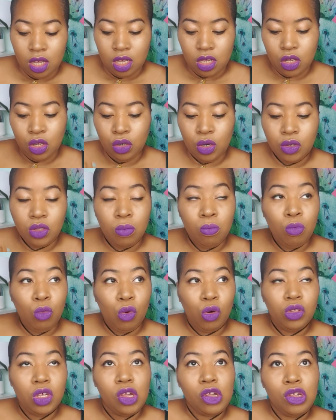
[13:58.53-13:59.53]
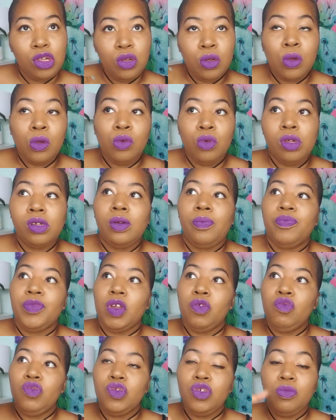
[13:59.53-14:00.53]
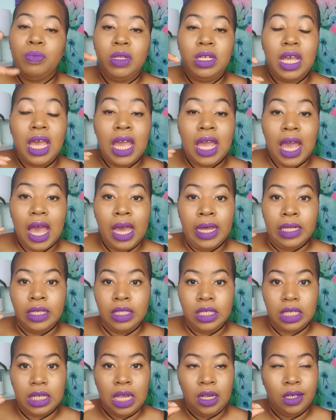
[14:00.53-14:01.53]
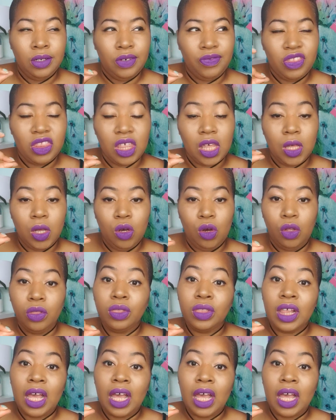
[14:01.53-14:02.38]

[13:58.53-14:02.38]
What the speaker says: You know, the more that you ruminate and think on